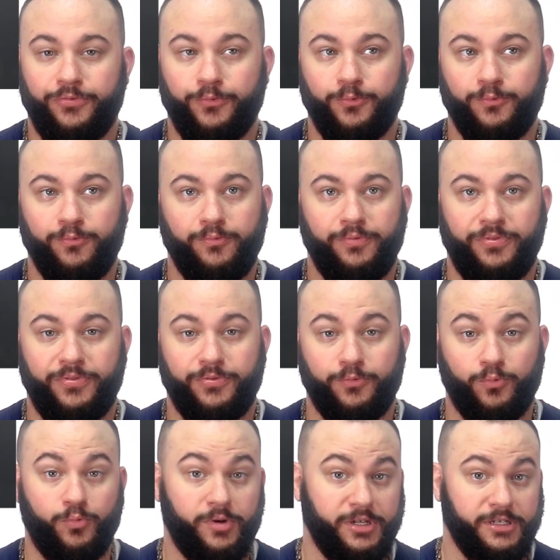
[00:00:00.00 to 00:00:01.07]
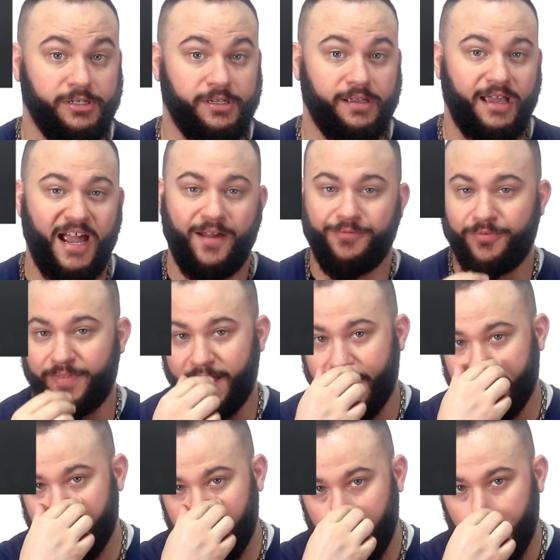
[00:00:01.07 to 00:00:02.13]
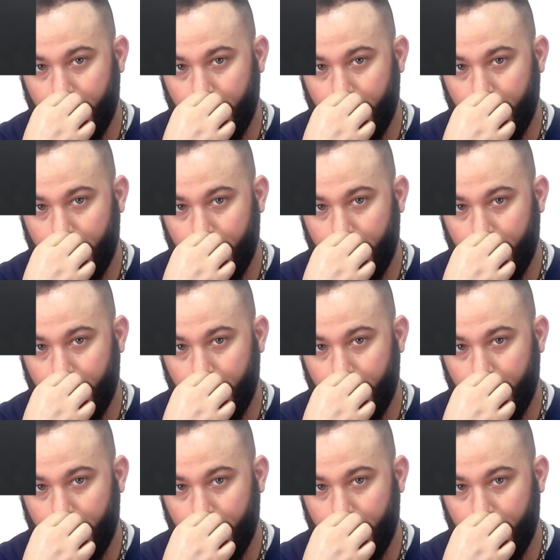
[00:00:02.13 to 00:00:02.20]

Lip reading: through 3. After that,